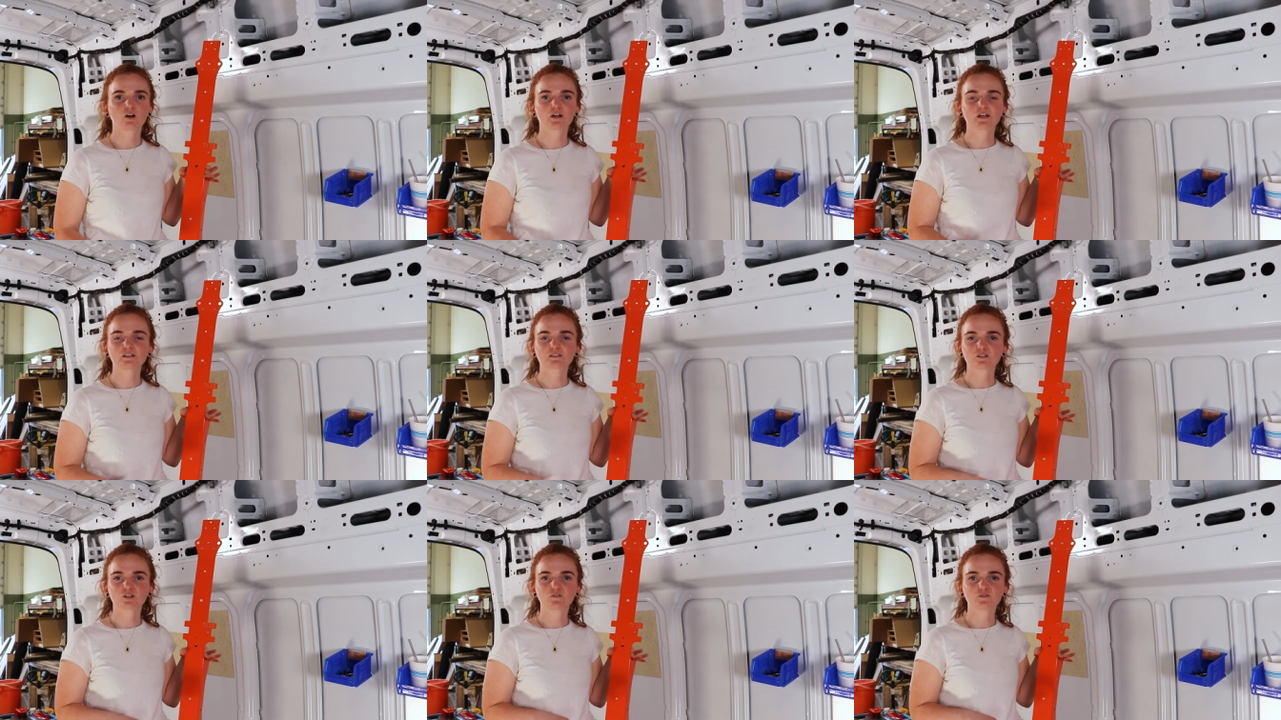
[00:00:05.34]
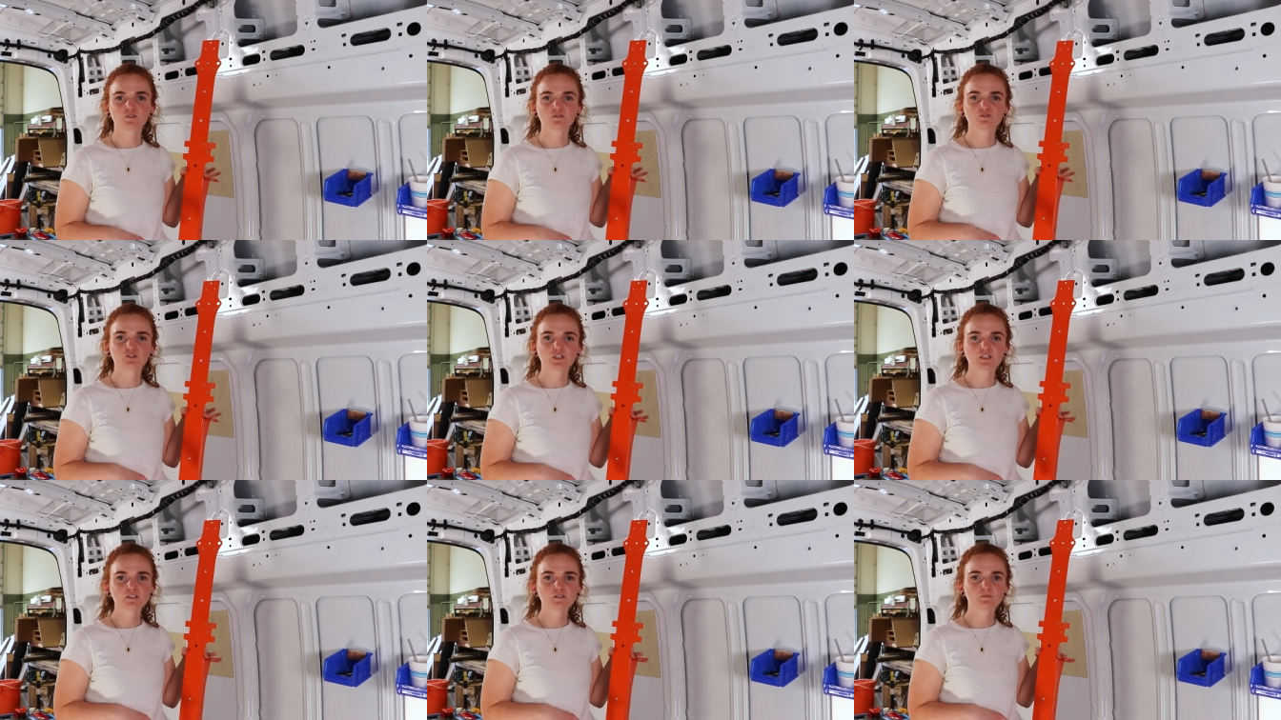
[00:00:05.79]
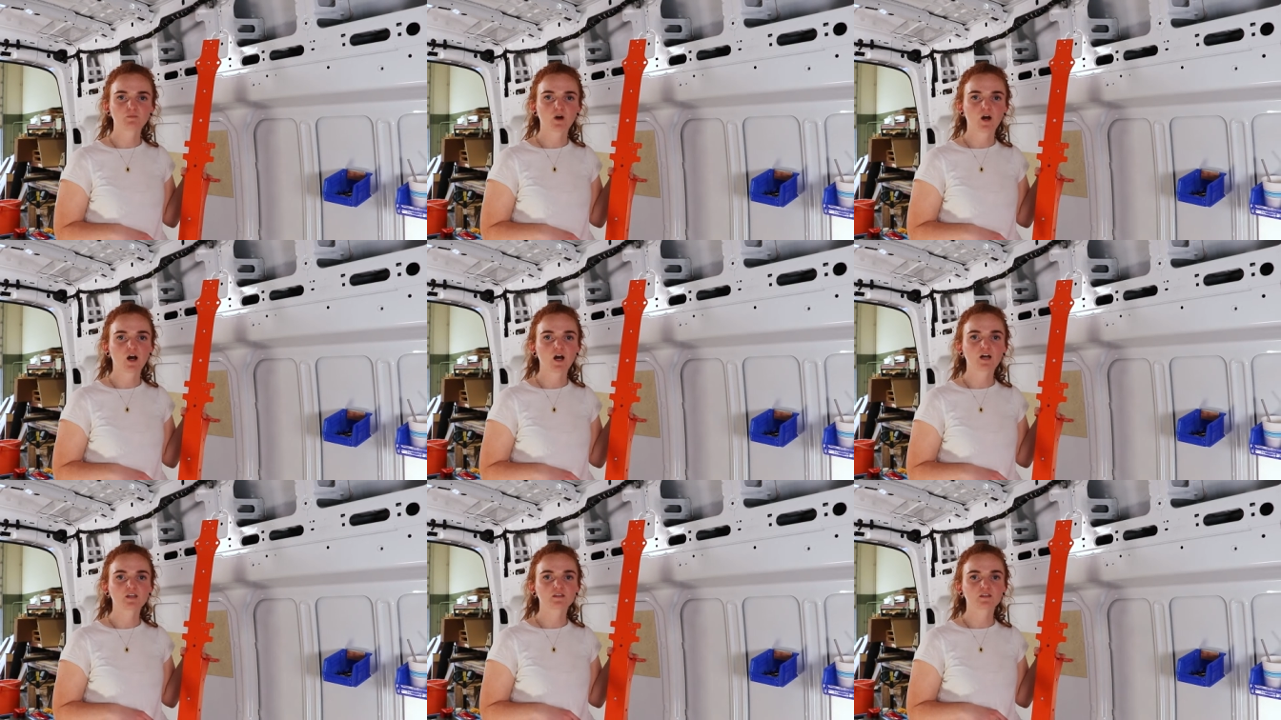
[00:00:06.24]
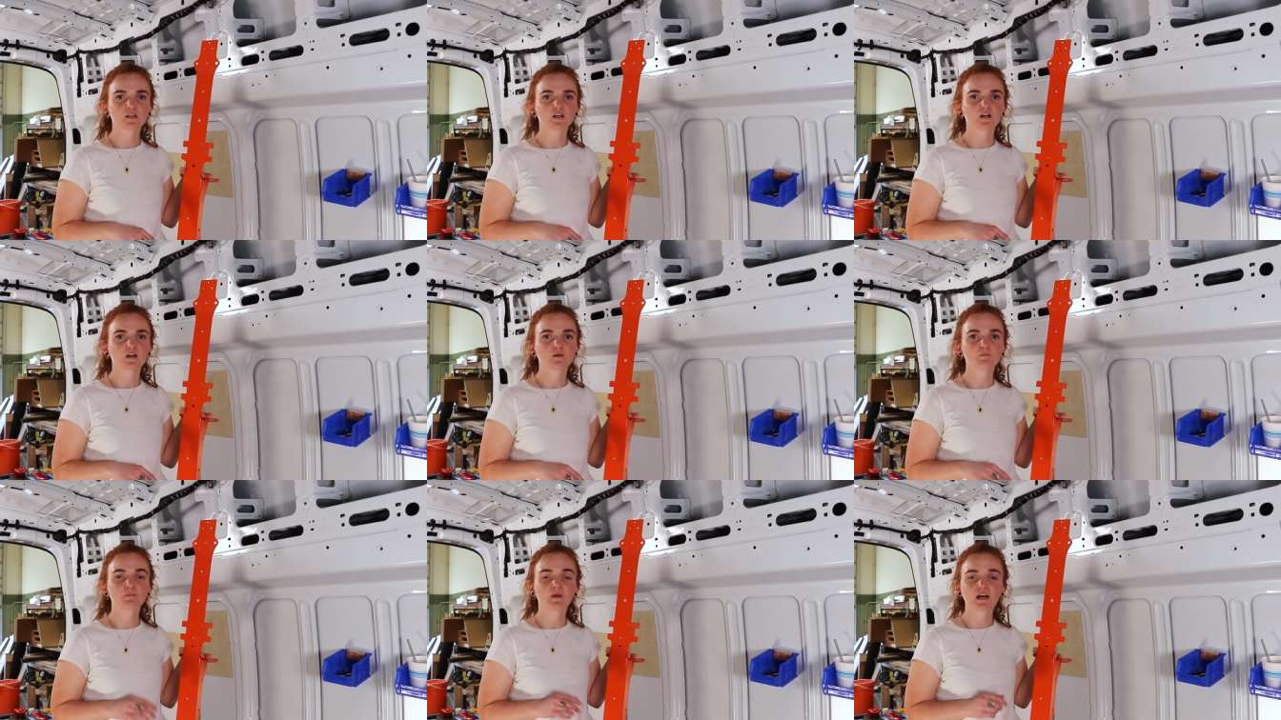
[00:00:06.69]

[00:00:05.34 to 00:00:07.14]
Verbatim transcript: Okay, so if you just bought the